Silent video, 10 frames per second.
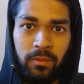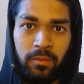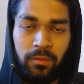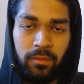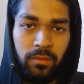
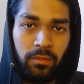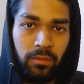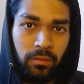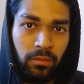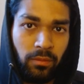
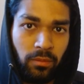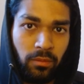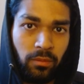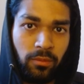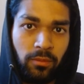
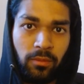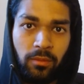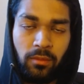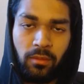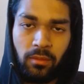
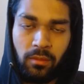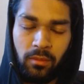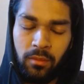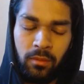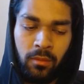
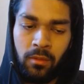(silence)